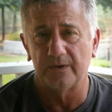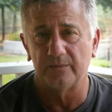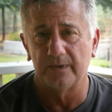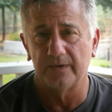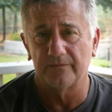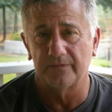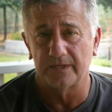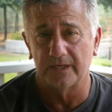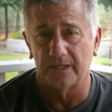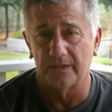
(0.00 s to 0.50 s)
We
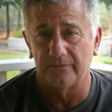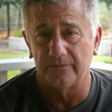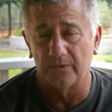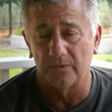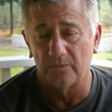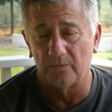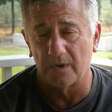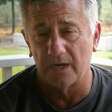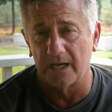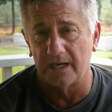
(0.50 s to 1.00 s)
have
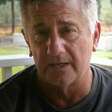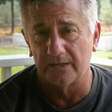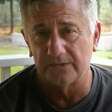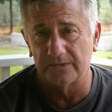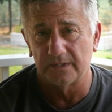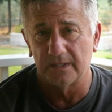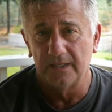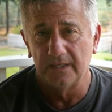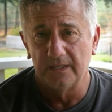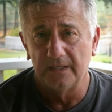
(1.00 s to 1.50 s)
telephone
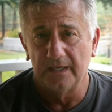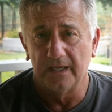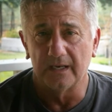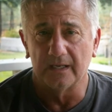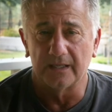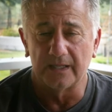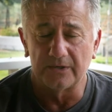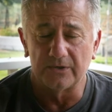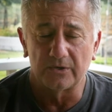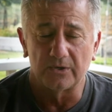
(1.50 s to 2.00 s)
wires and
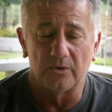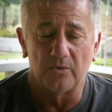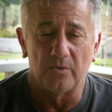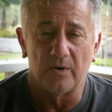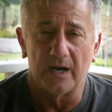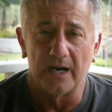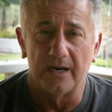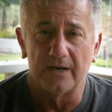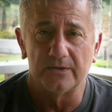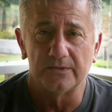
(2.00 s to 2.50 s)
electrical
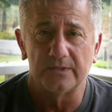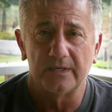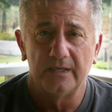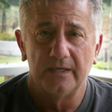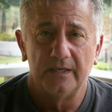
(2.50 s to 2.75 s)
wires.